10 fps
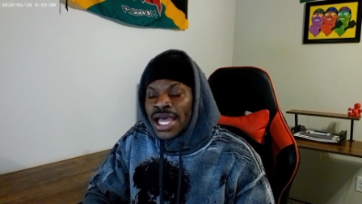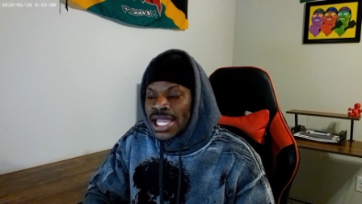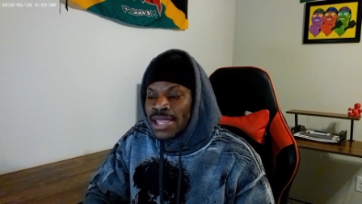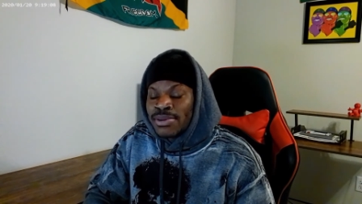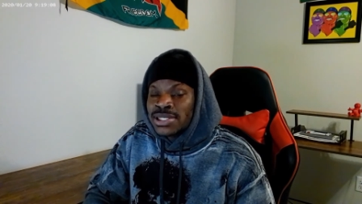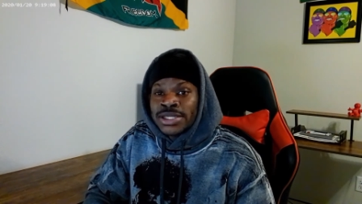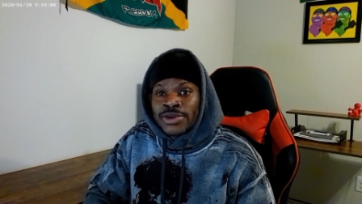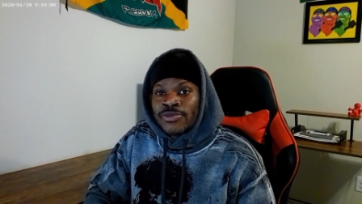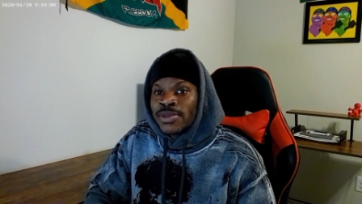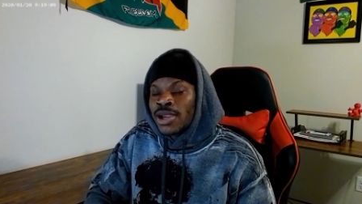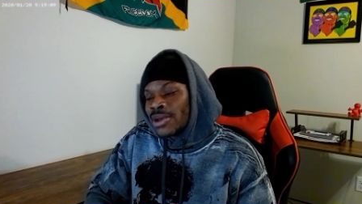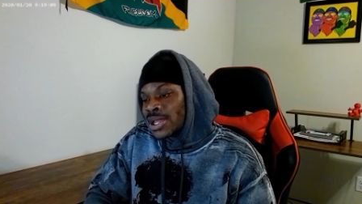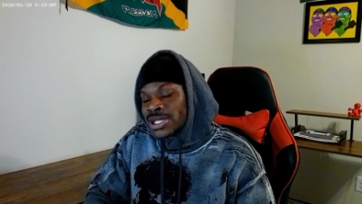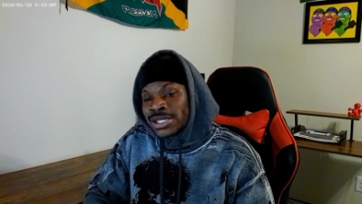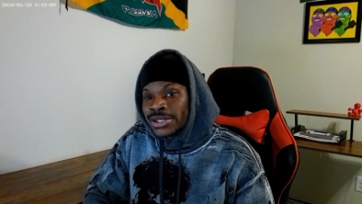I keep it a secret from
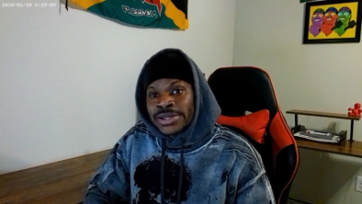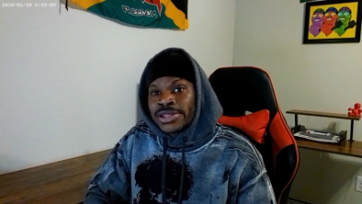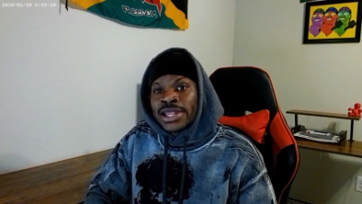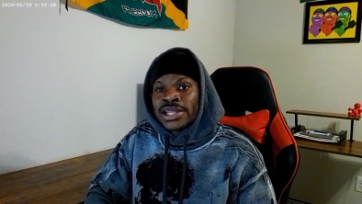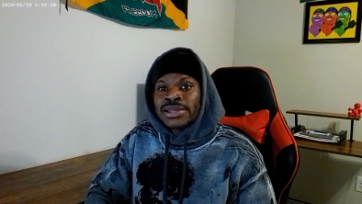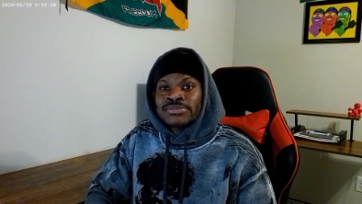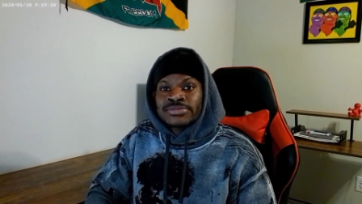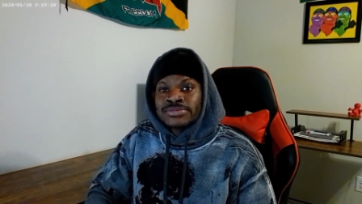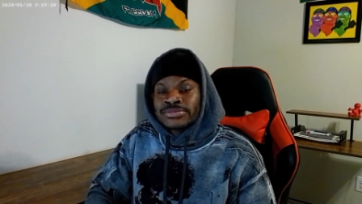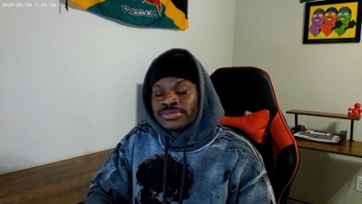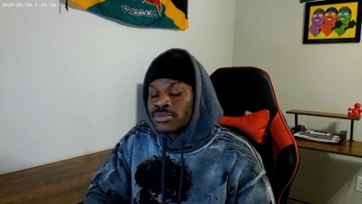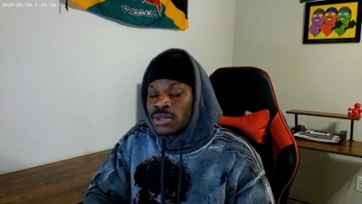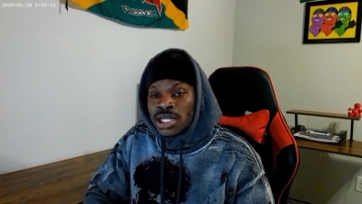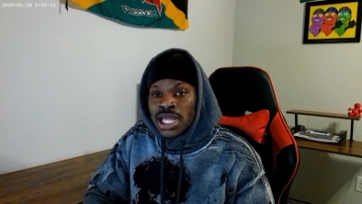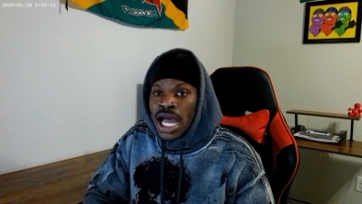everybody because I look nothing like them,
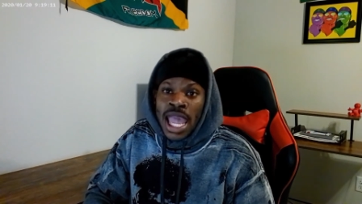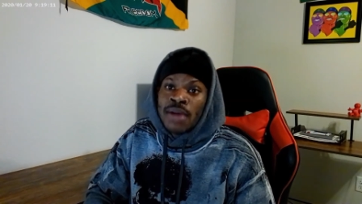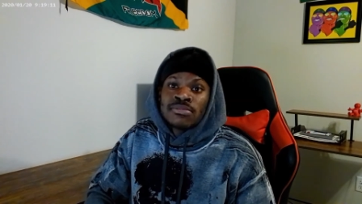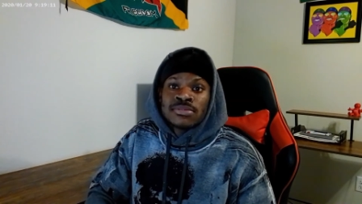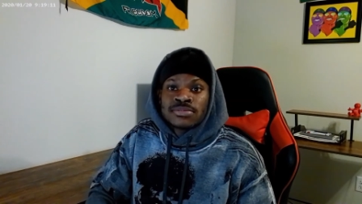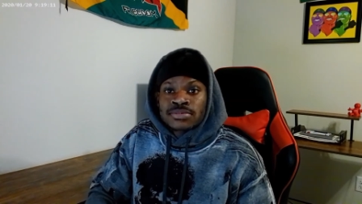but I am.